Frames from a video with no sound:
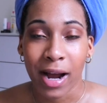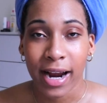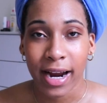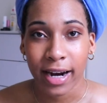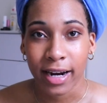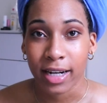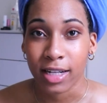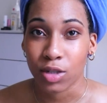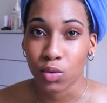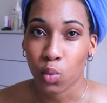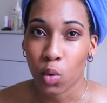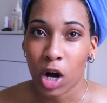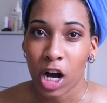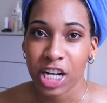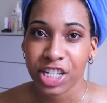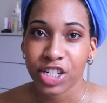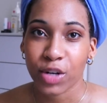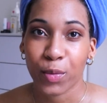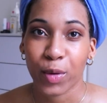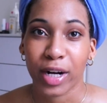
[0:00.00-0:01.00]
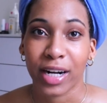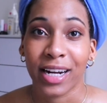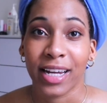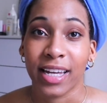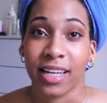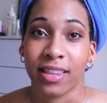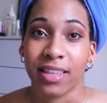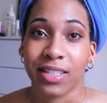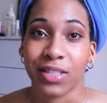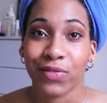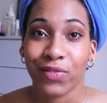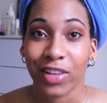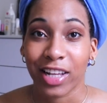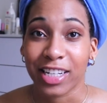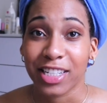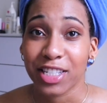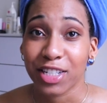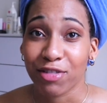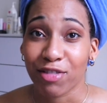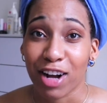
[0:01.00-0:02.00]
my hair is washed and we're gonna get this
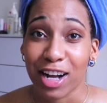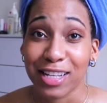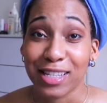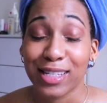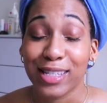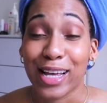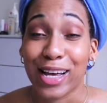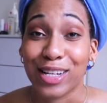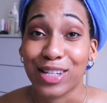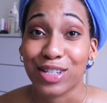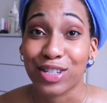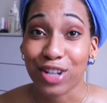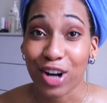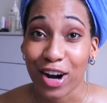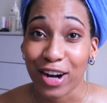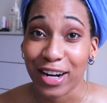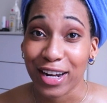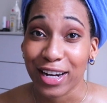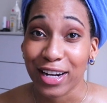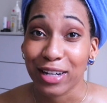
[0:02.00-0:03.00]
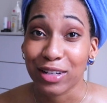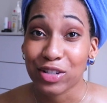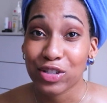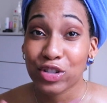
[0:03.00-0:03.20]
flexi rod set started.